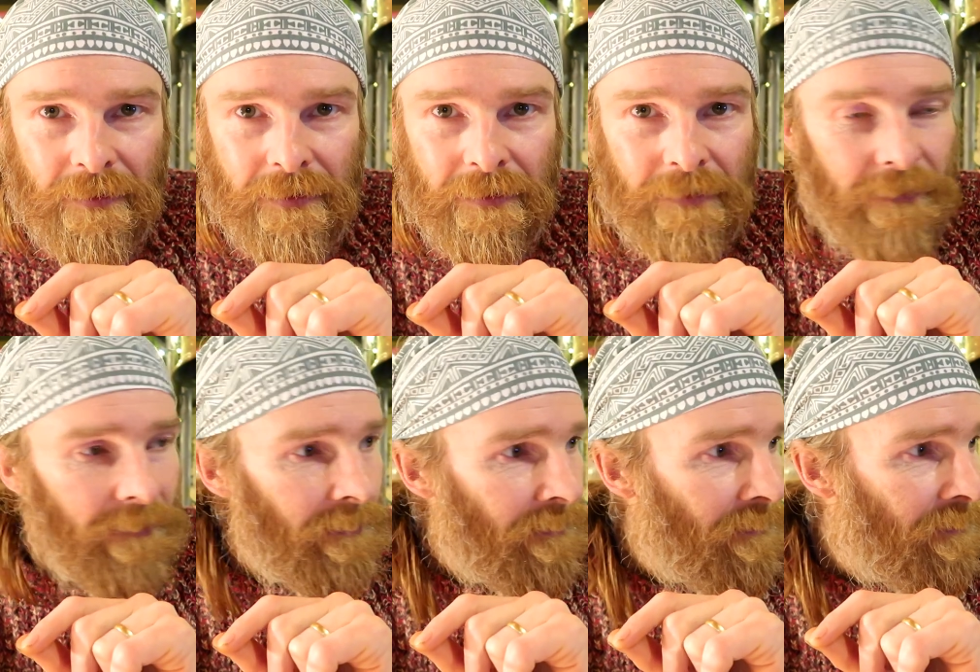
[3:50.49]
Is this
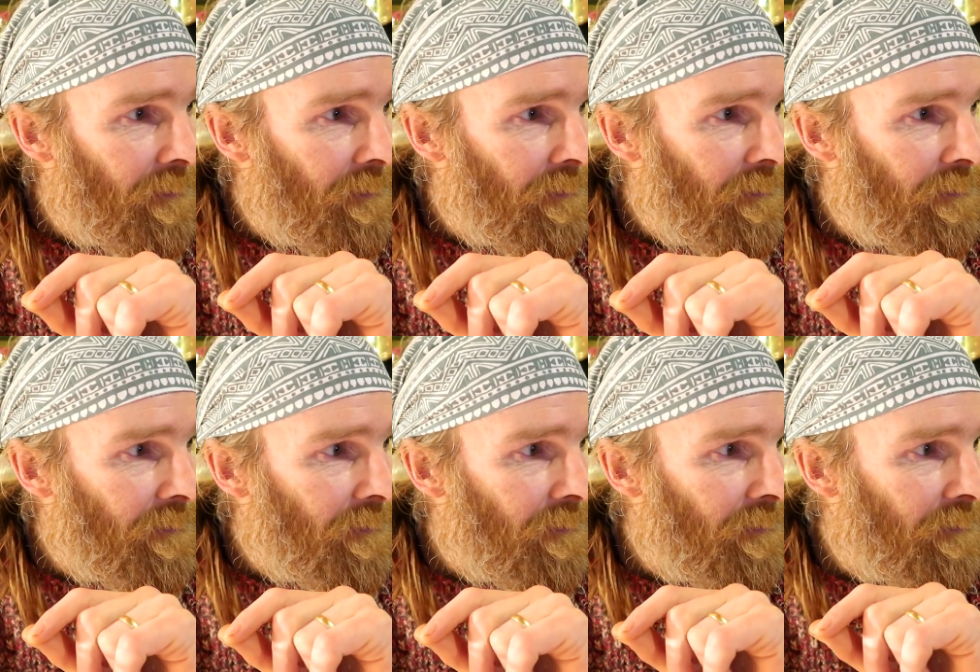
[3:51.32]
the one that you gave
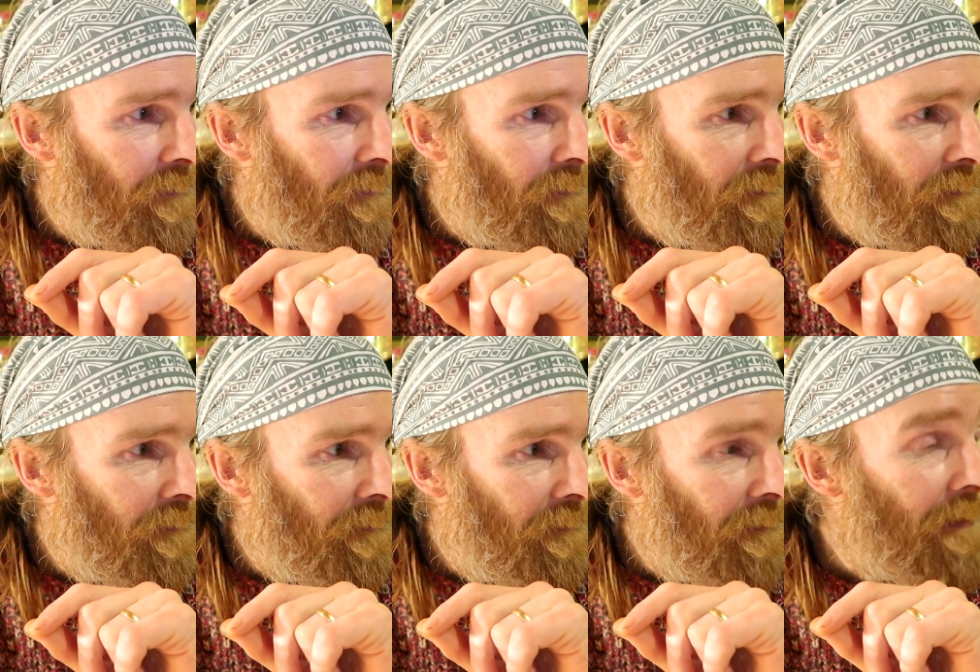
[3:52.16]
to people as
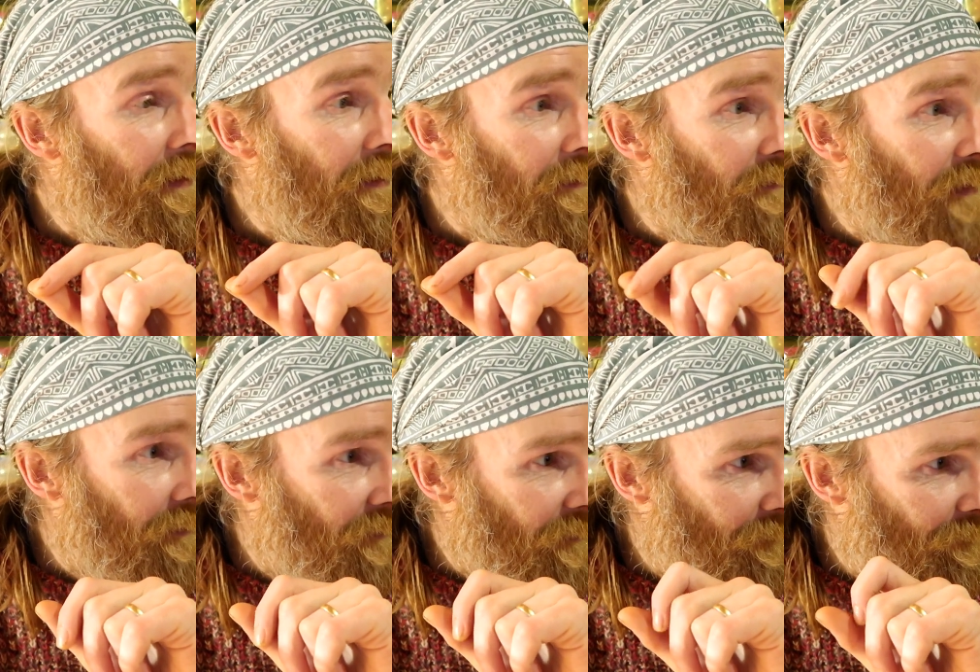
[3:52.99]
presents? It is,
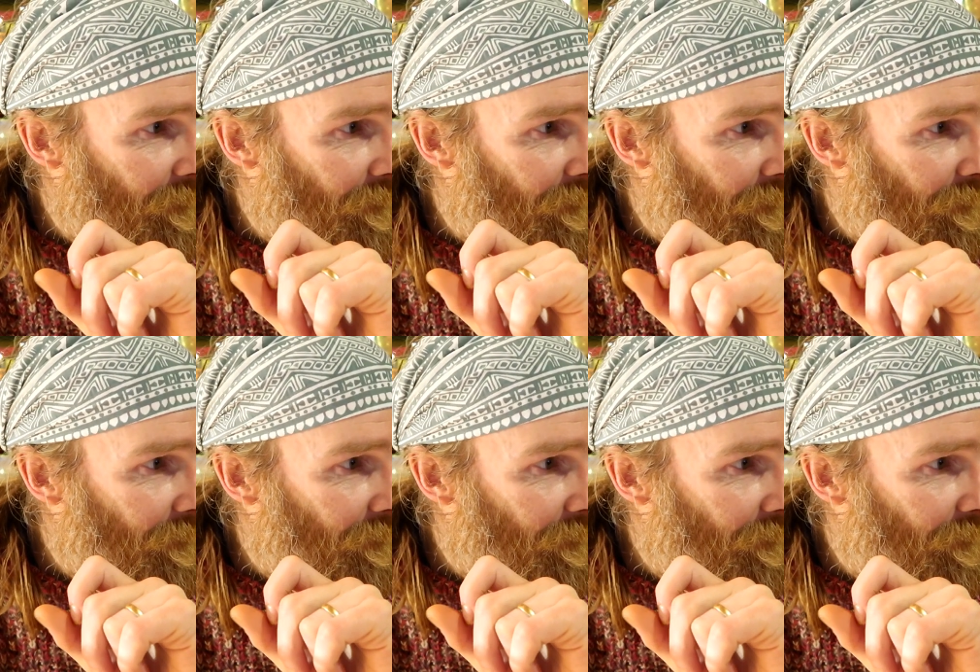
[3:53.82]
yes.